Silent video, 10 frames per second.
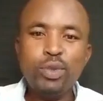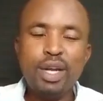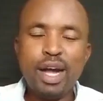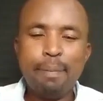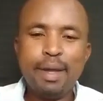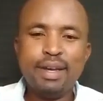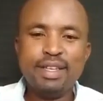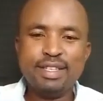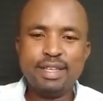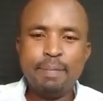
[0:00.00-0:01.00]
will happen
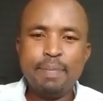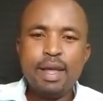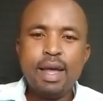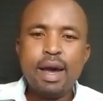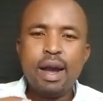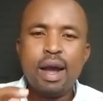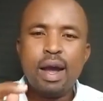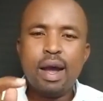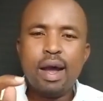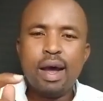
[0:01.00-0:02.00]
is,
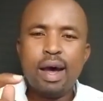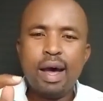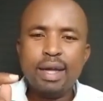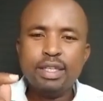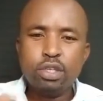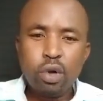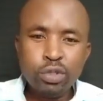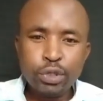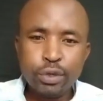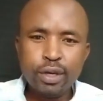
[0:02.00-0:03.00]
at
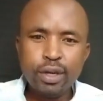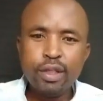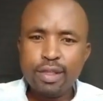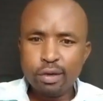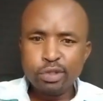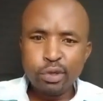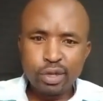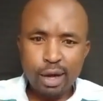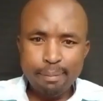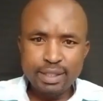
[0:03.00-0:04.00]
auction, the auction
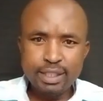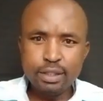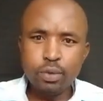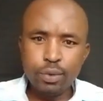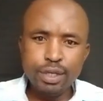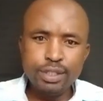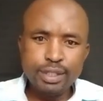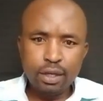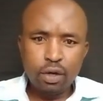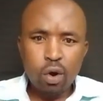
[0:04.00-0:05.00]
committee will
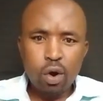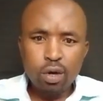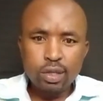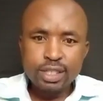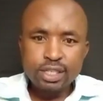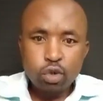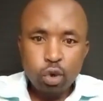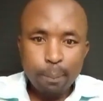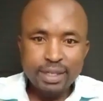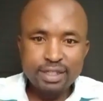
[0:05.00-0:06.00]
take all these
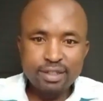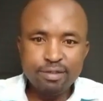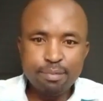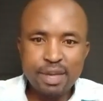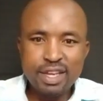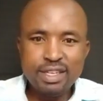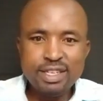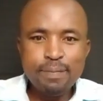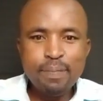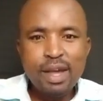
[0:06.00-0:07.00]
competitive
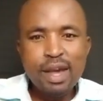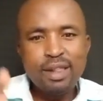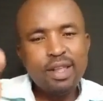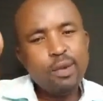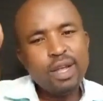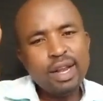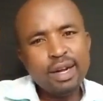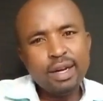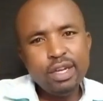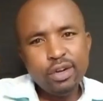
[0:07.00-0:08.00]
bids, and they will
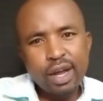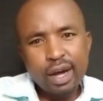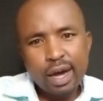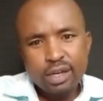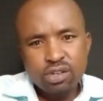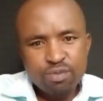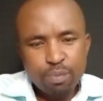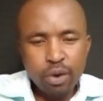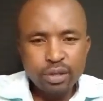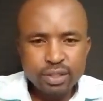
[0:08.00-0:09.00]
agree on a cutoff
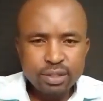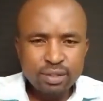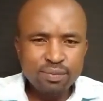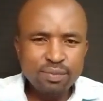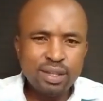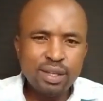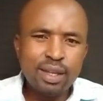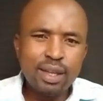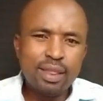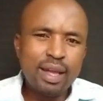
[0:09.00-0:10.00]
point.
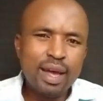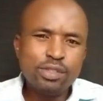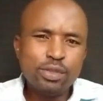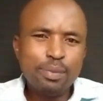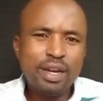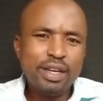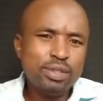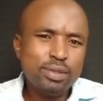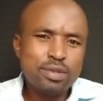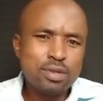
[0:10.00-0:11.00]
There are so many
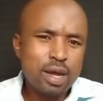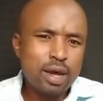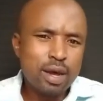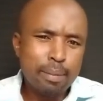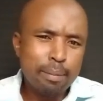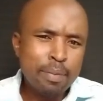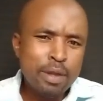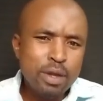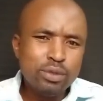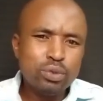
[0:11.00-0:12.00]
issues
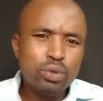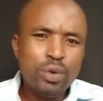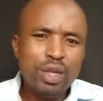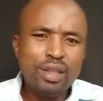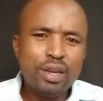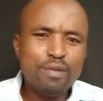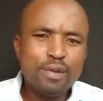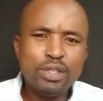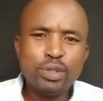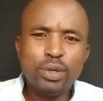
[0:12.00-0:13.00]
to do with
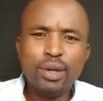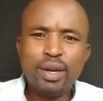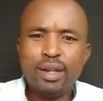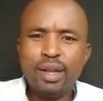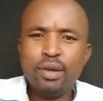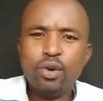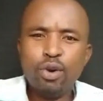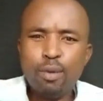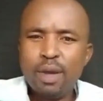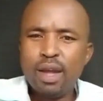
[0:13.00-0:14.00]
inflation and the
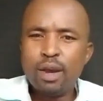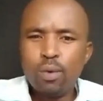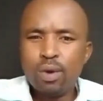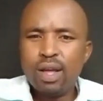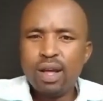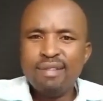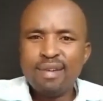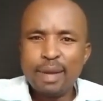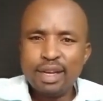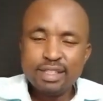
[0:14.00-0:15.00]
economy and what the
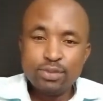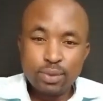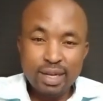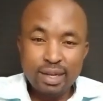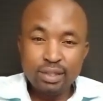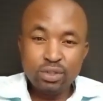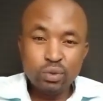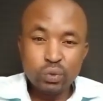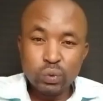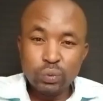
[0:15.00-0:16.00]
government is willing
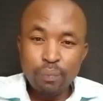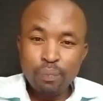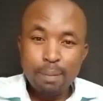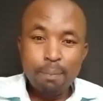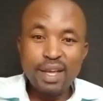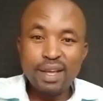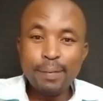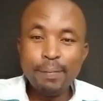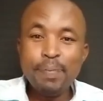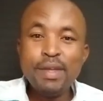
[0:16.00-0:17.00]
to
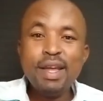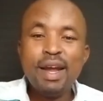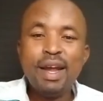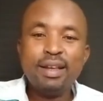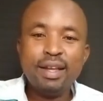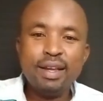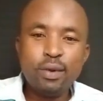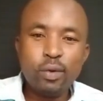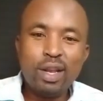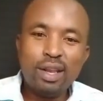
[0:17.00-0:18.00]
pay. And then
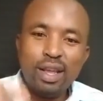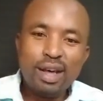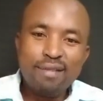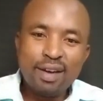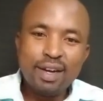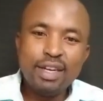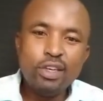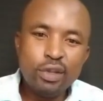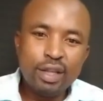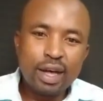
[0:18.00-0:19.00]
when they have
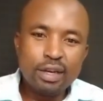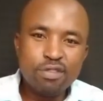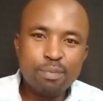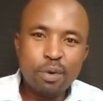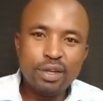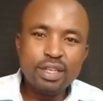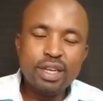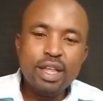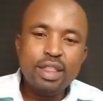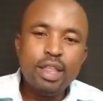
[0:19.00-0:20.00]
agreed on the cutoff point,
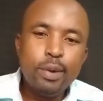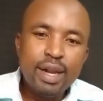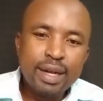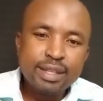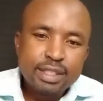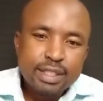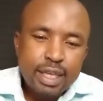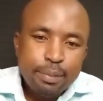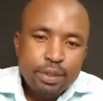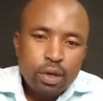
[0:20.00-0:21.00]
they will
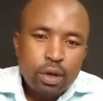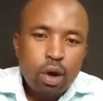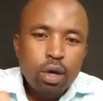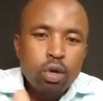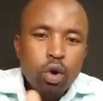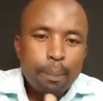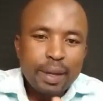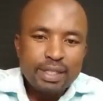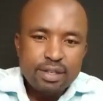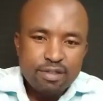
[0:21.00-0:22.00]
accept all
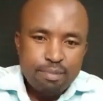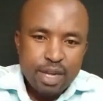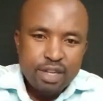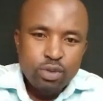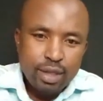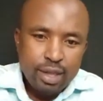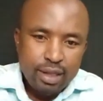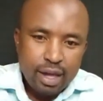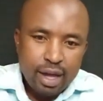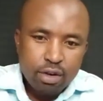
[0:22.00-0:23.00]
competitive bids within
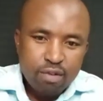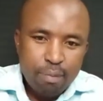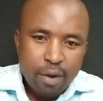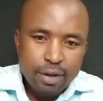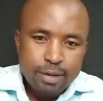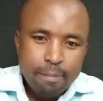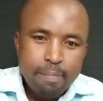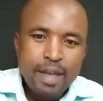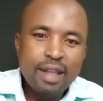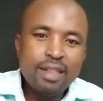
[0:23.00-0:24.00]
the cutoff point,
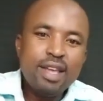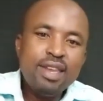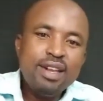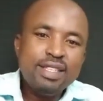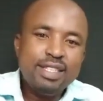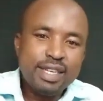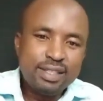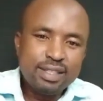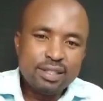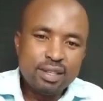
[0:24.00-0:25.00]
and then
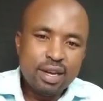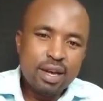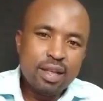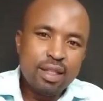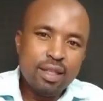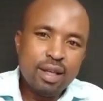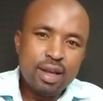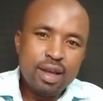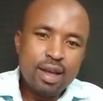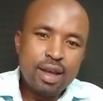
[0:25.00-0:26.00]
reject
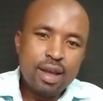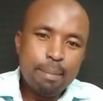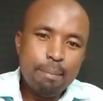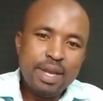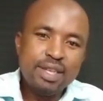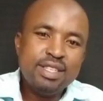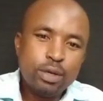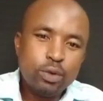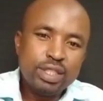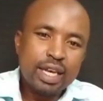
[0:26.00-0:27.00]
the bids
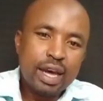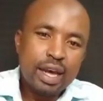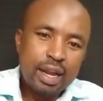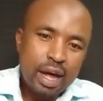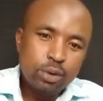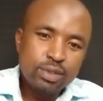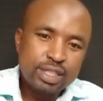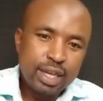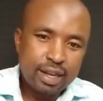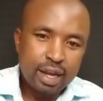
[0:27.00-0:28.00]
which are
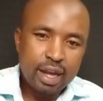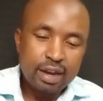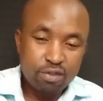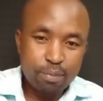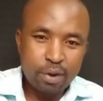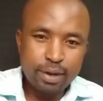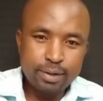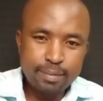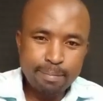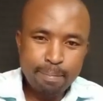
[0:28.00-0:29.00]
outside the cutoff
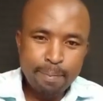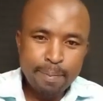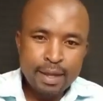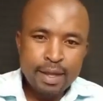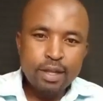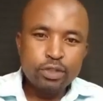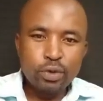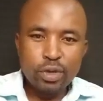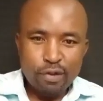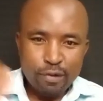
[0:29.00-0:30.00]
point.
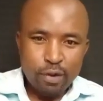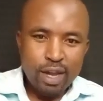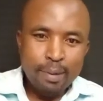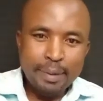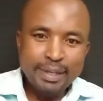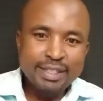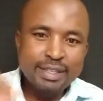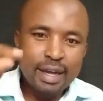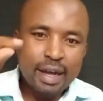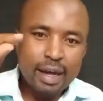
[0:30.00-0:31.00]
So if you had placed
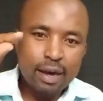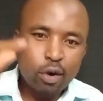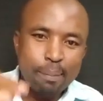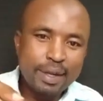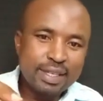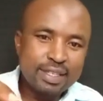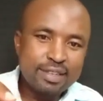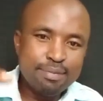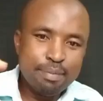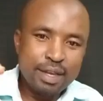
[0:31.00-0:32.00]
a
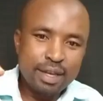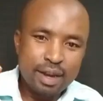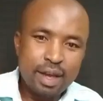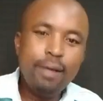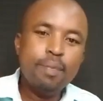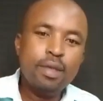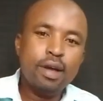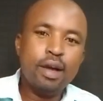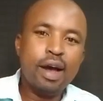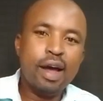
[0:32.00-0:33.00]
competitive bid,
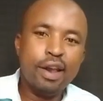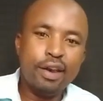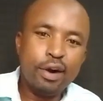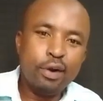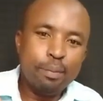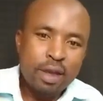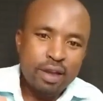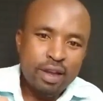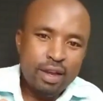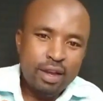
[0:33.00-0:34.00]
now
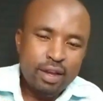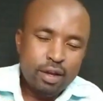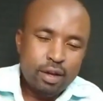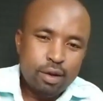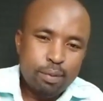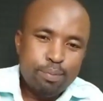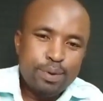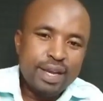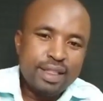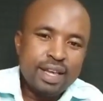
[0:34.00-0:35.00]
be
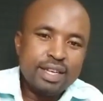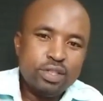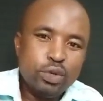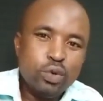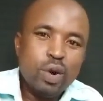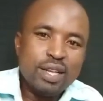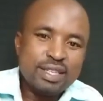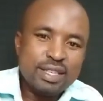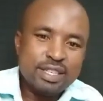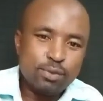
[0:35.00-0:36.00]
pray that
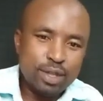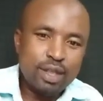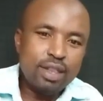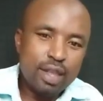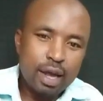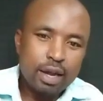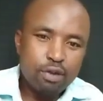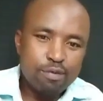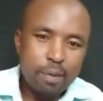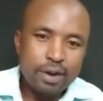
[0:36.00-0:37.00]
yours is within the
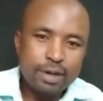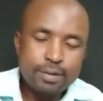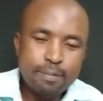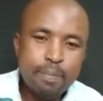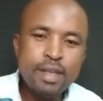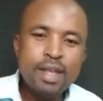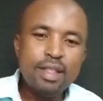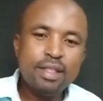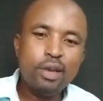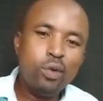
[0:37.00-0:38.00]
cutoff point.
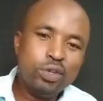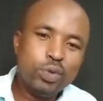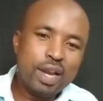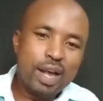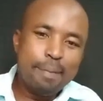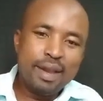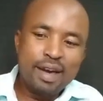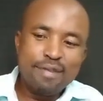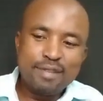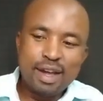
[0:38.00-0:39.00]
Then what will happen
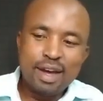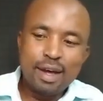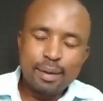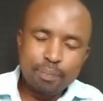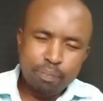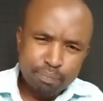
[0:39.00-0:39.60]
after